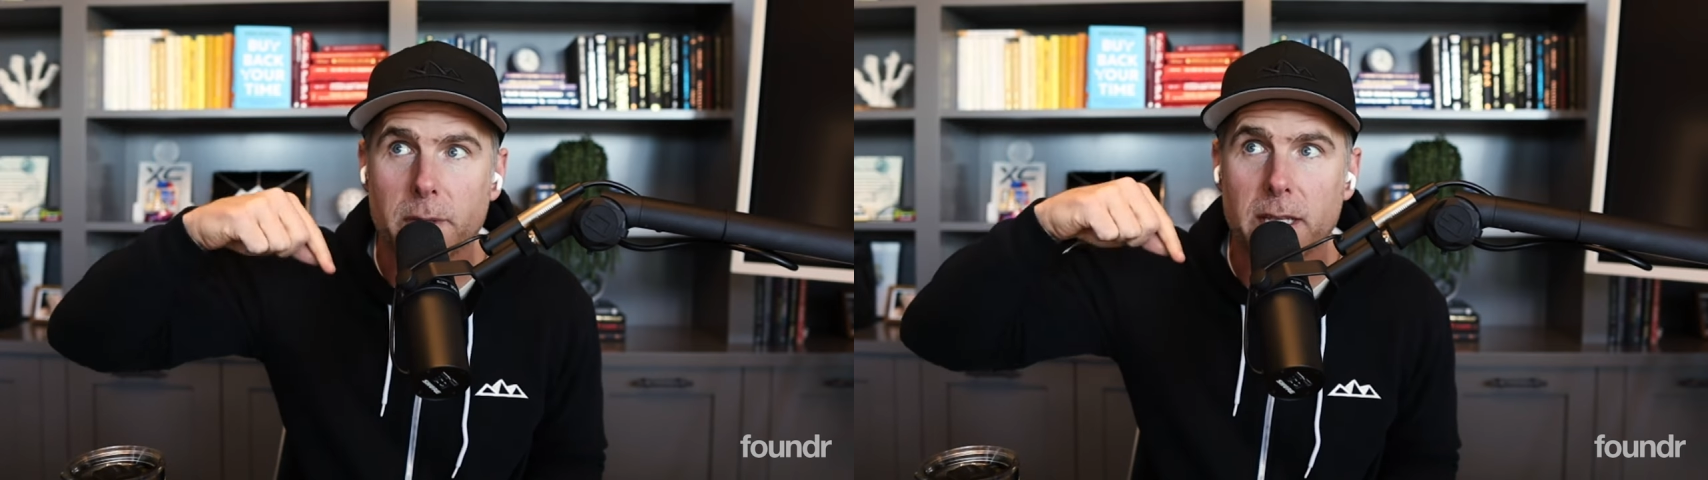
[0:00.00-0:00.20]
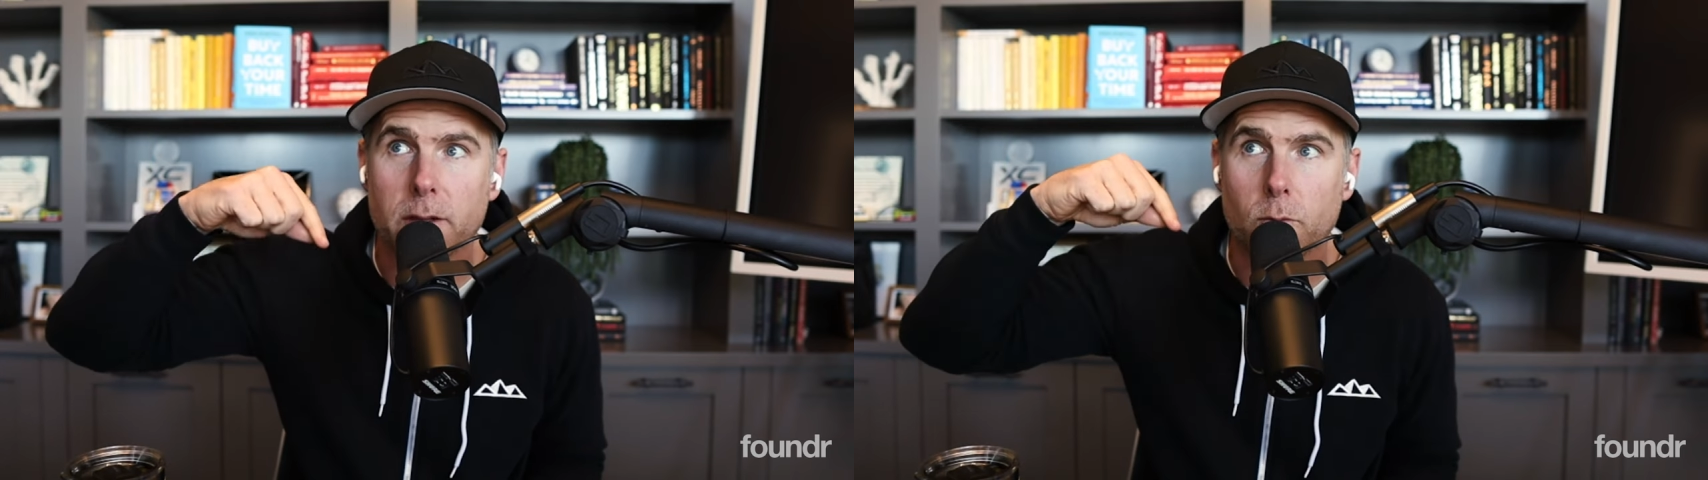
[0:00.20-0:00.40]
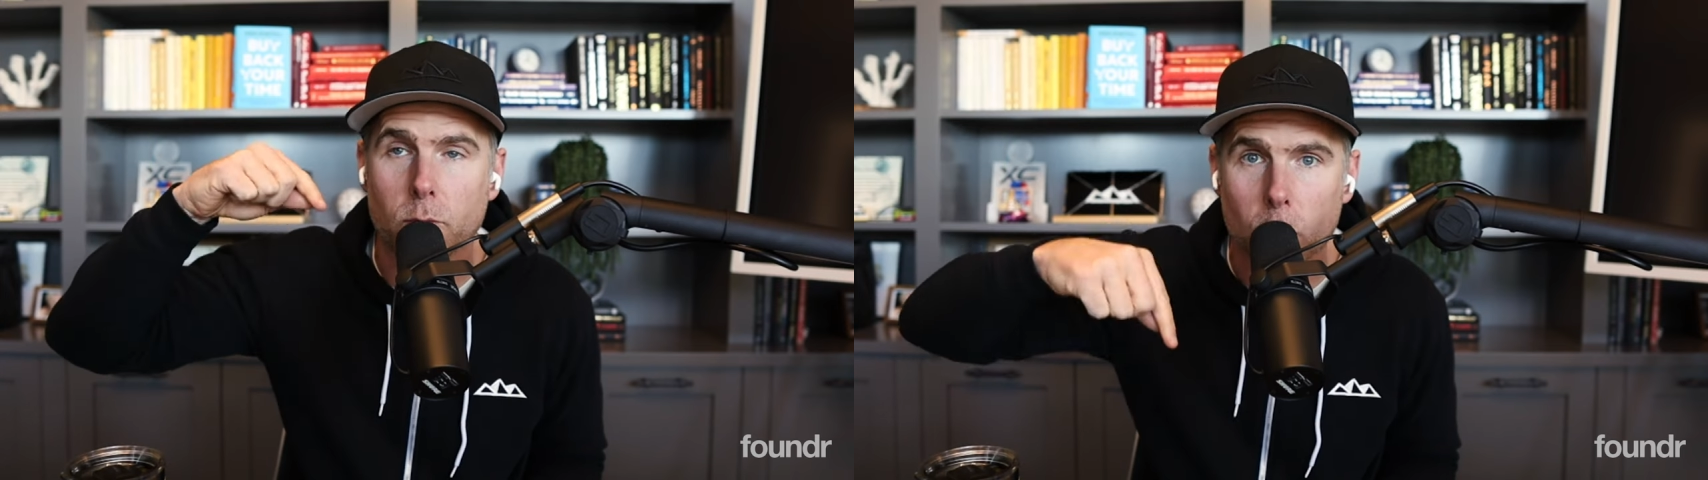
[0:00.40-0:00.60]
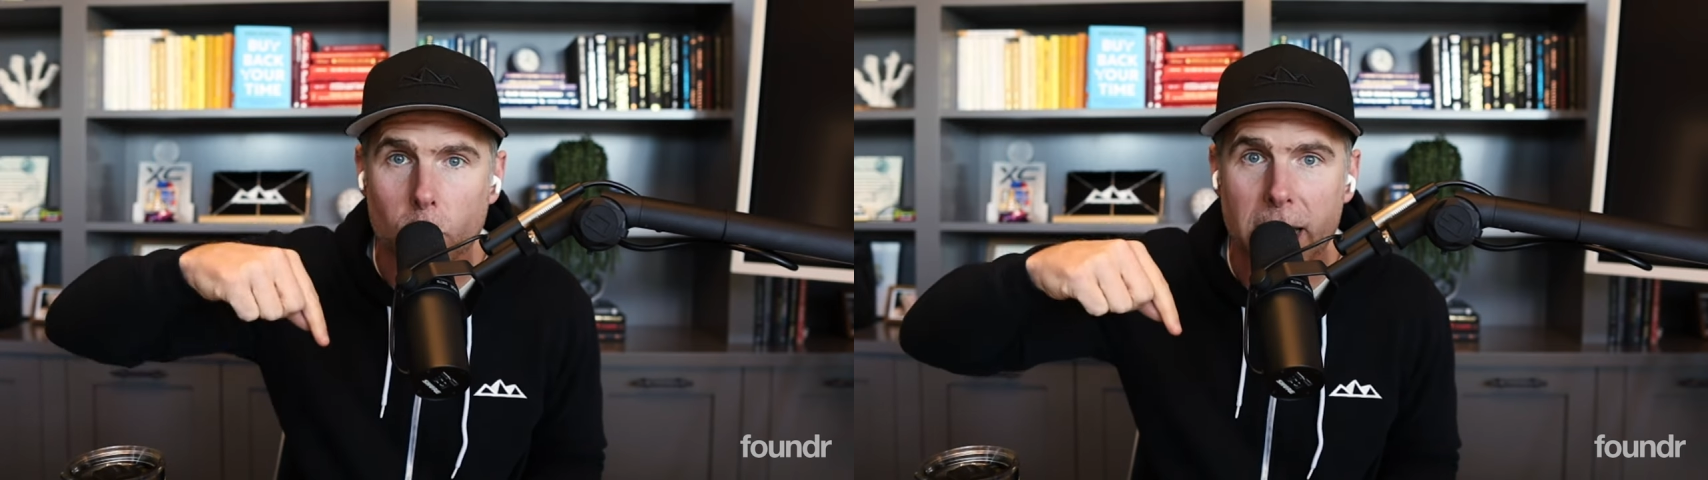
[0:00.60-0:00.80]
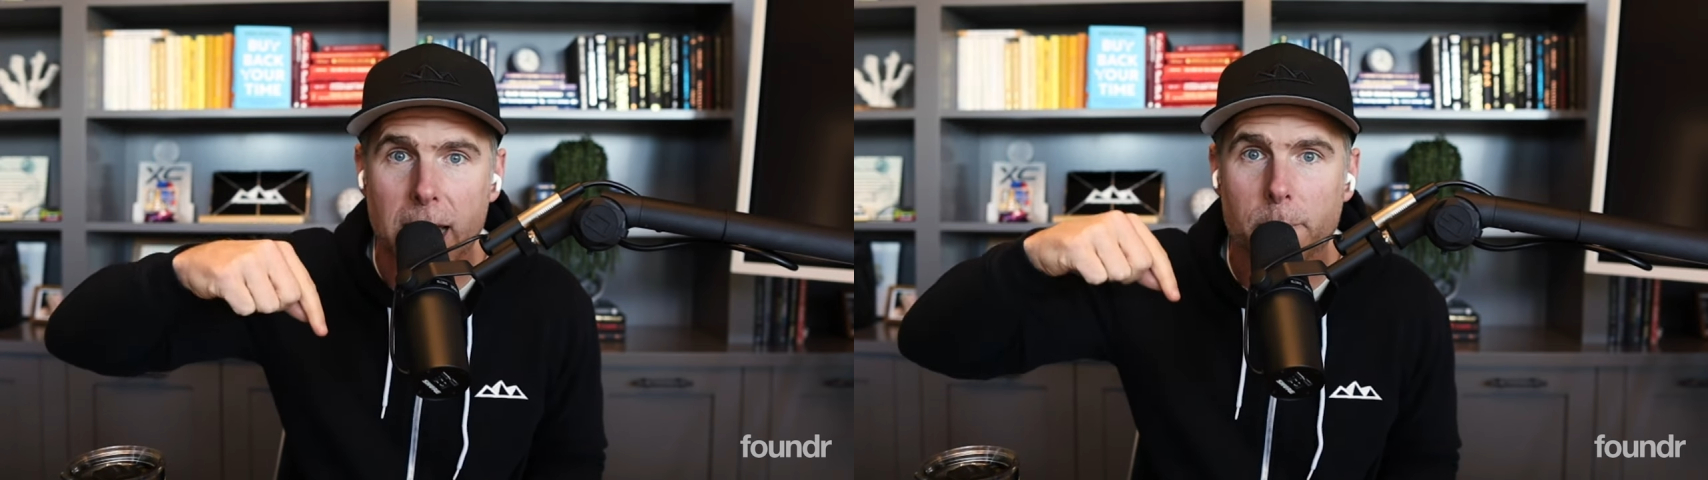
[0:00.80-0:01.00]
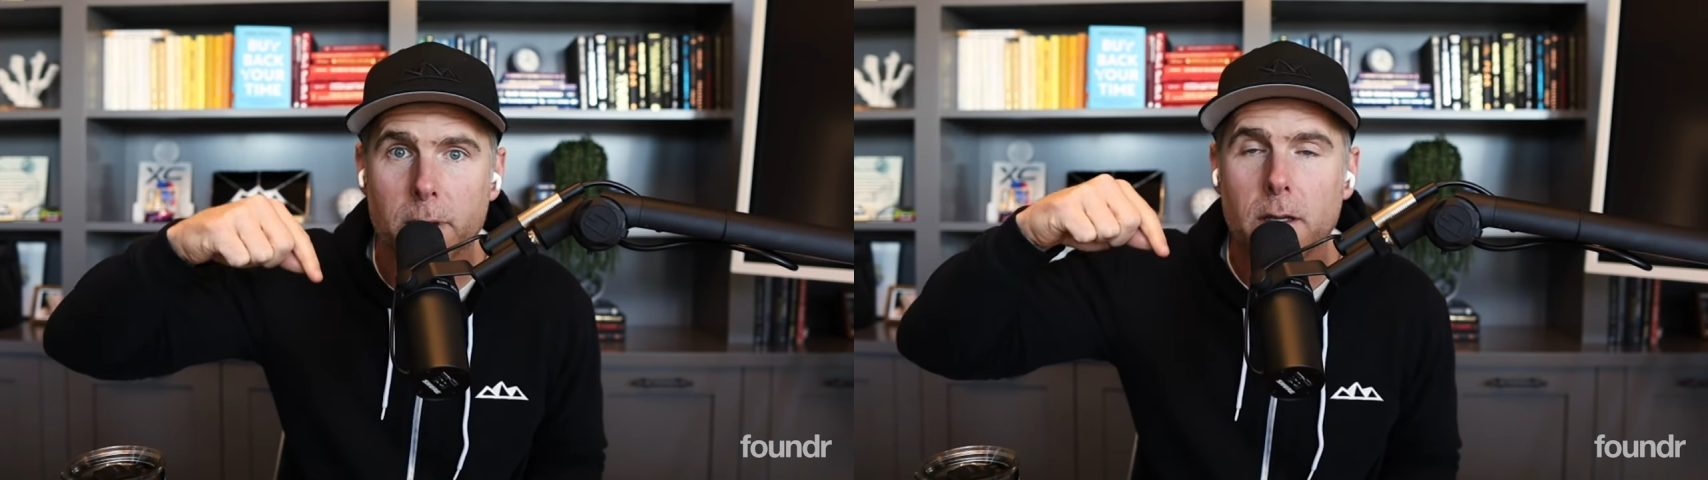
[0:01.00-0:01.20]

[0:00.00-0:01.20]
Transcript: me the roadmap